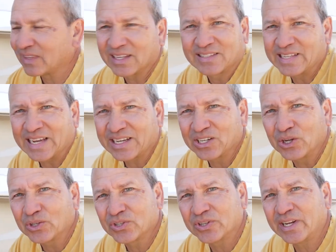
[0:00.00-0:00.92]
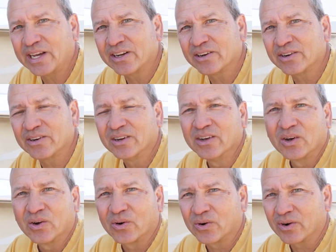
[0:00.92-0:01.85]
a second alternator
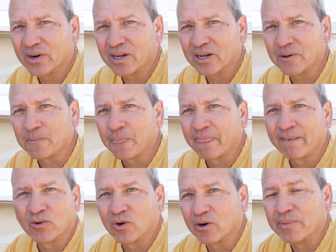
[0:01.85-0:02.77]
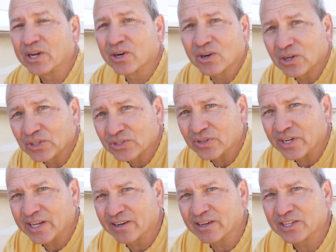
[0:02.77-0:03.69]
or a bigger
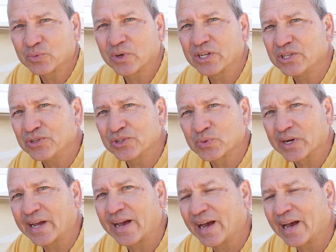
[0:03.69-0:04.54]
alternator. I just want to use what I